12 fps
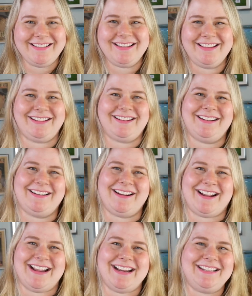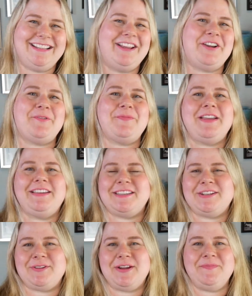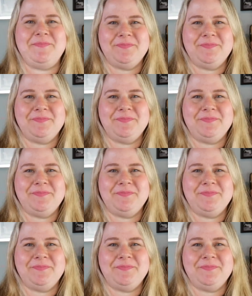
All right. I hope you guys enjoy.